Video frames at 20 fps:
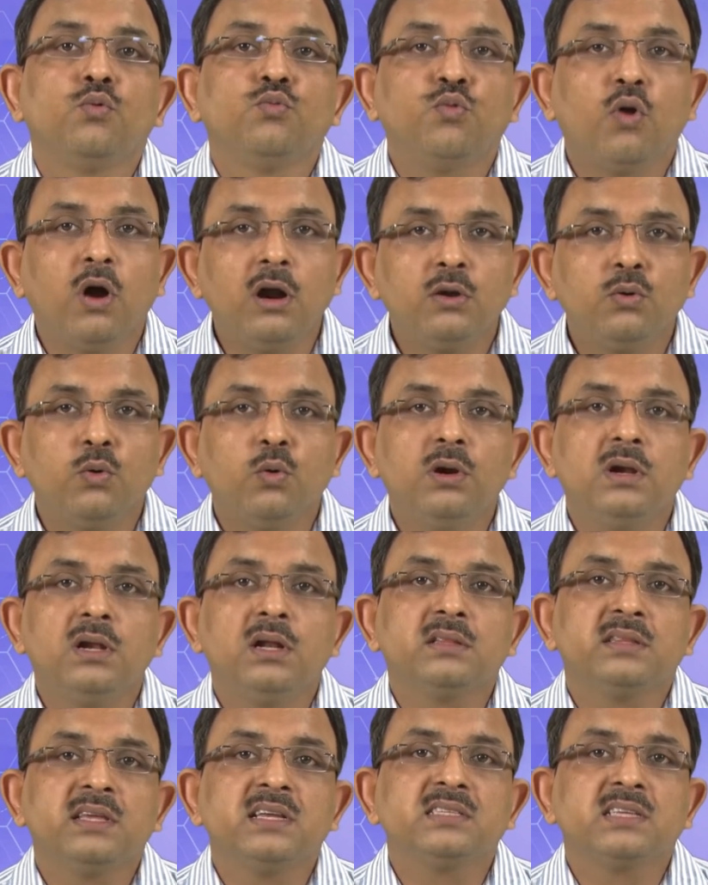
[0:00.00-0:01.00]
what
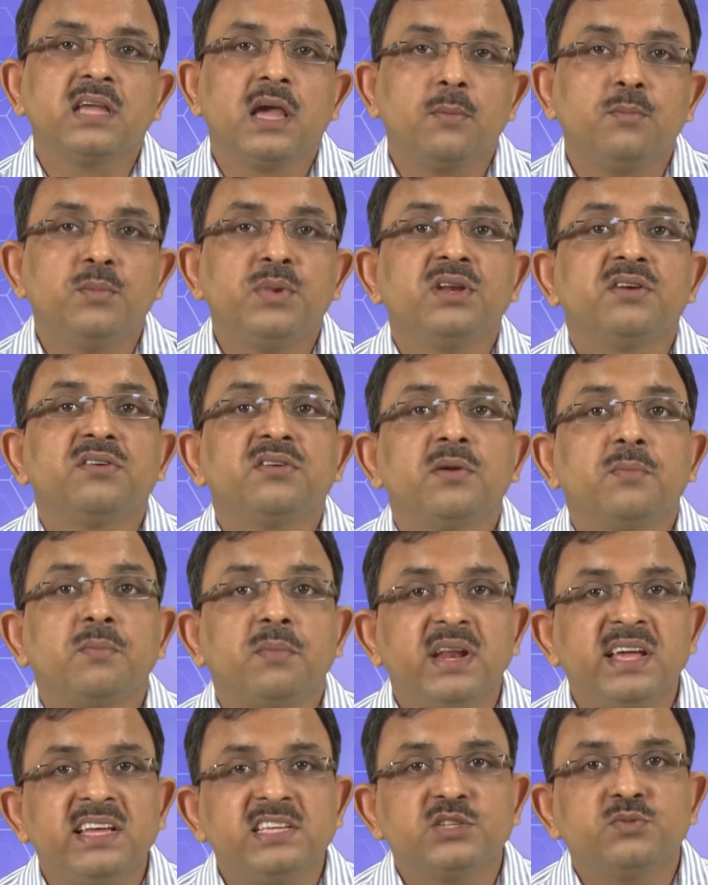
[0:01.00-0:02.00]
older things have been
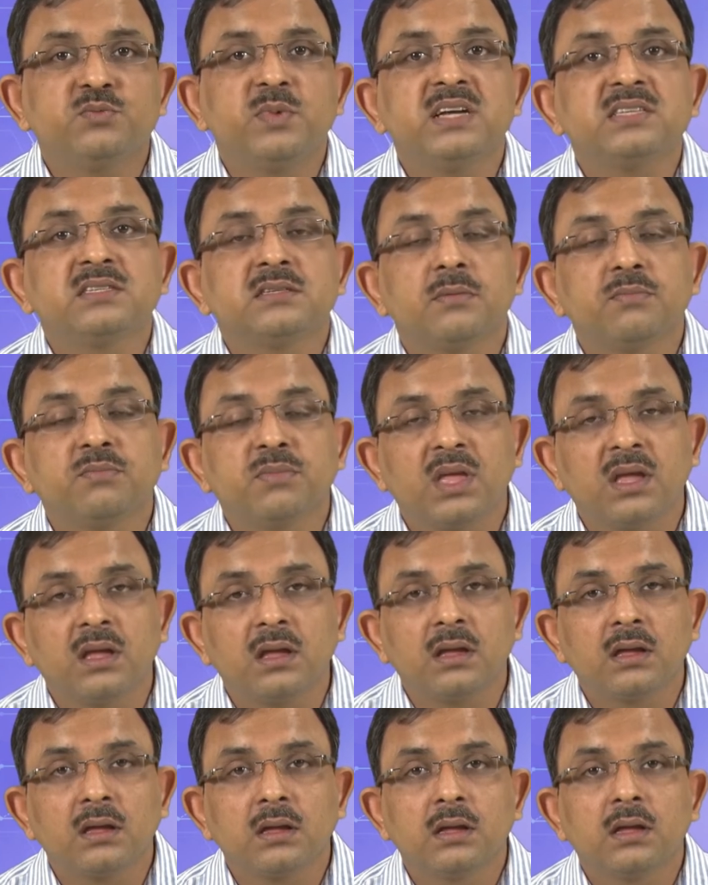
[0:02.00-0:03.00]
replaced by
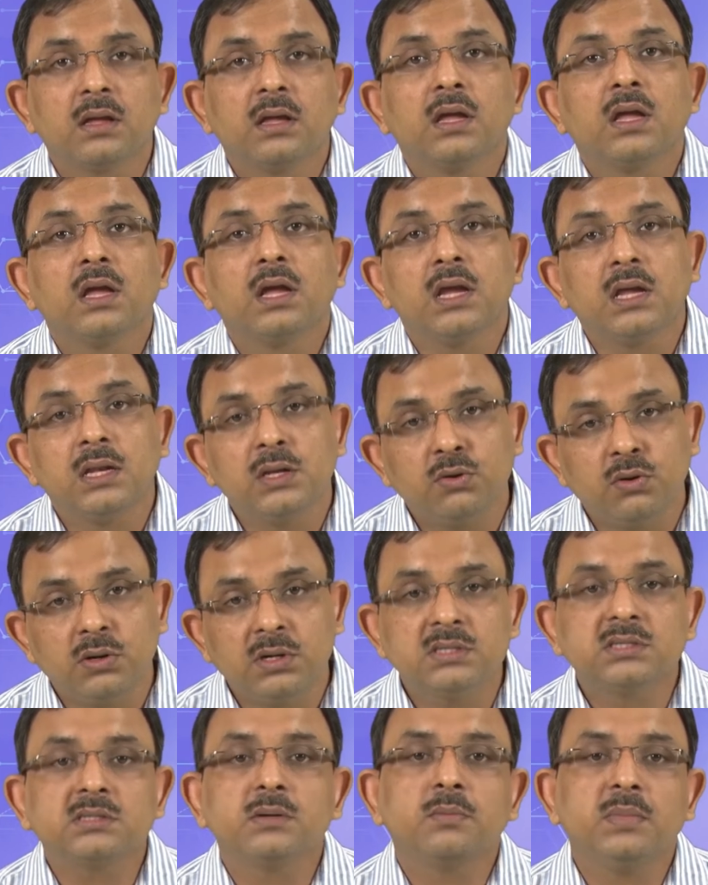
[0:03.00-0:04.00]
something in your
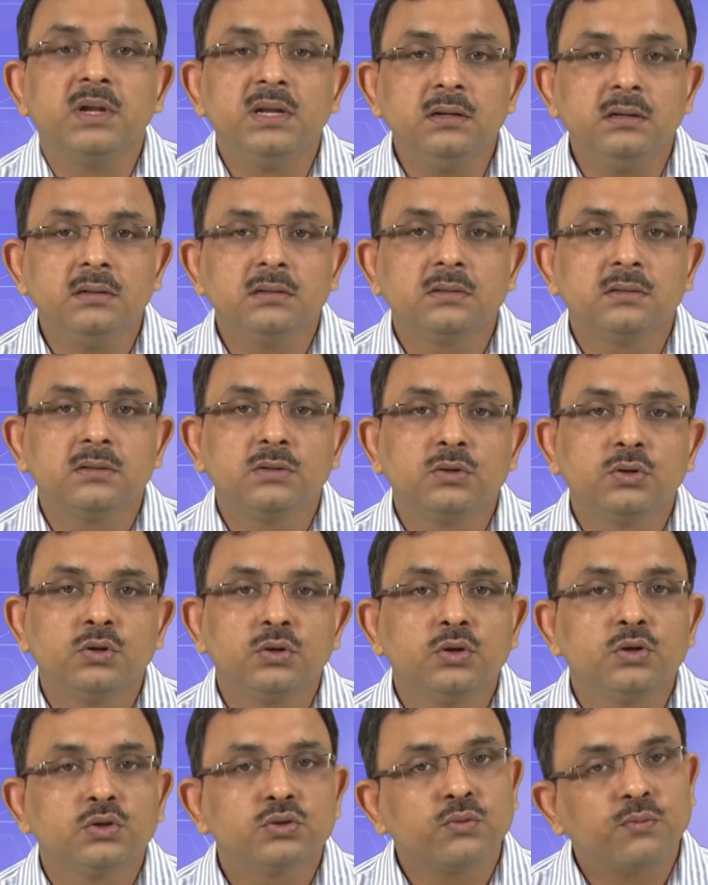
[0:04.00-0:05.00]
discipline.
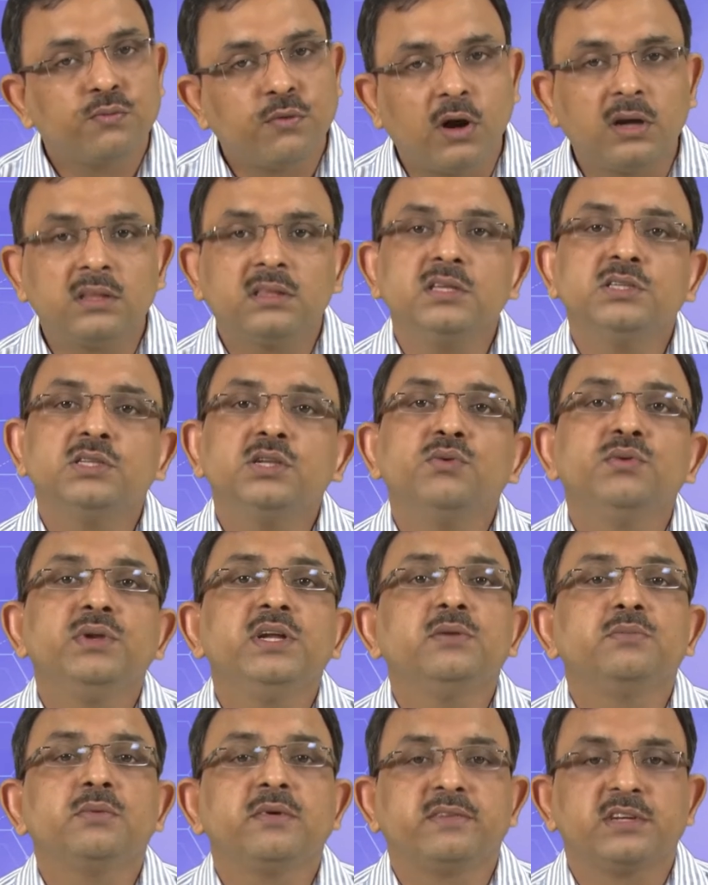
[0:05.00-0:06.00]
So, for this you
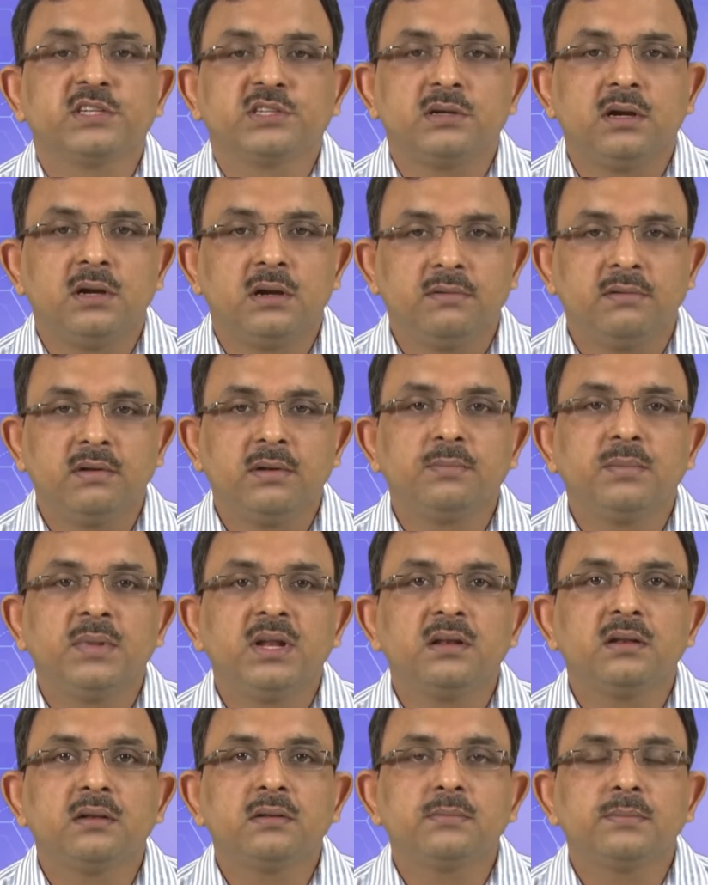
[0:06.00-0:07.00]
need professional
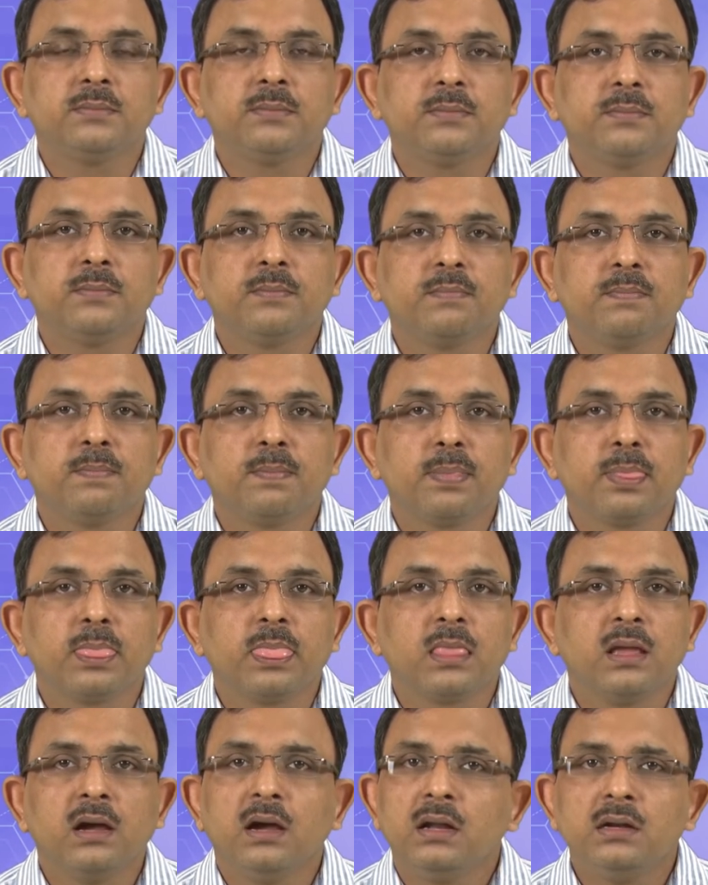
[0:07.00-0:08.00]
development.
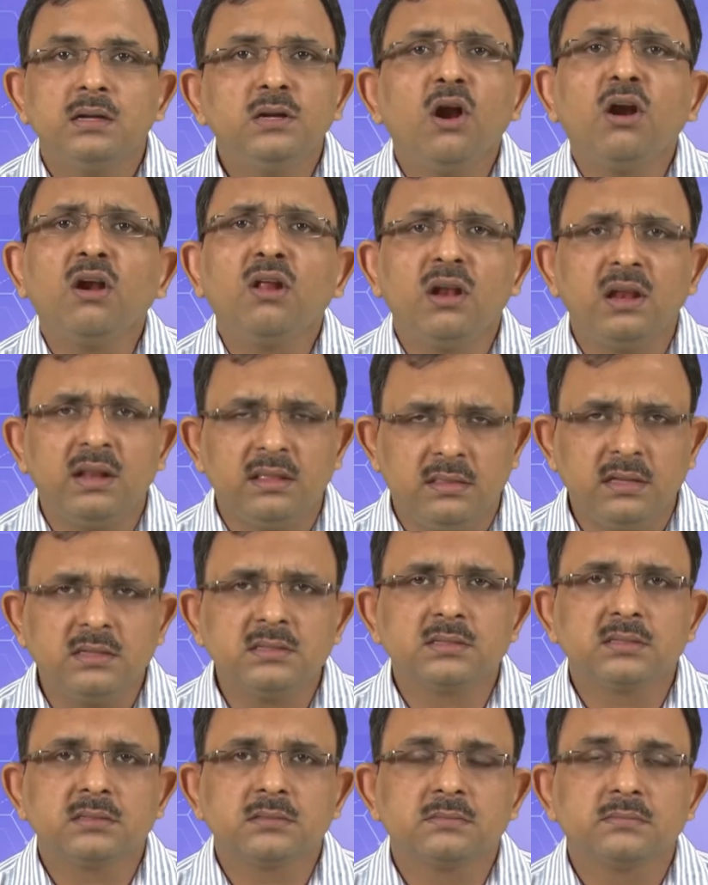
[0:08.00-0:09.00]
Not only
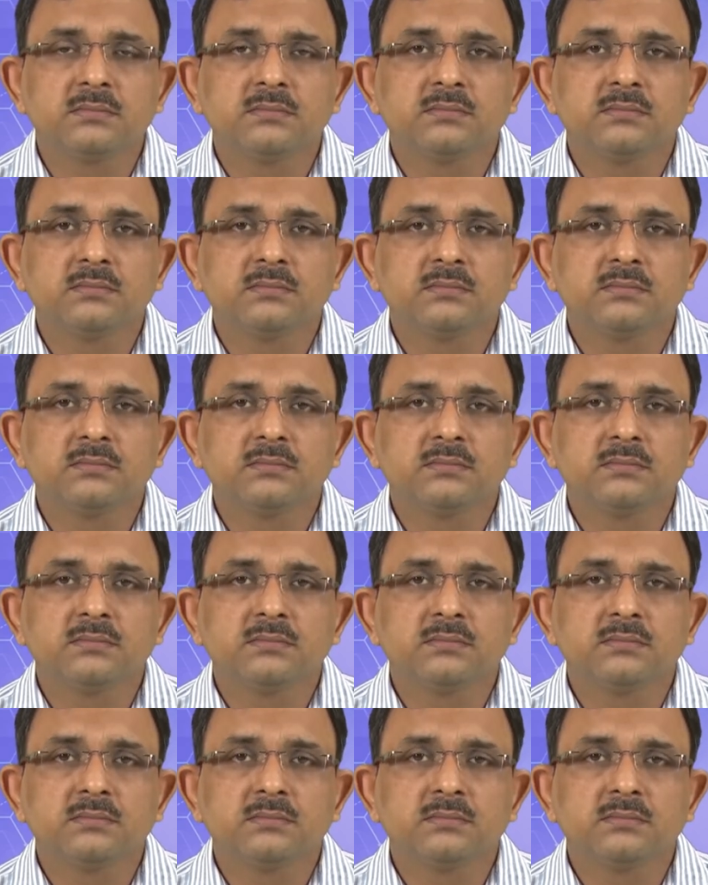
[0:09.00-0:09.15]
this,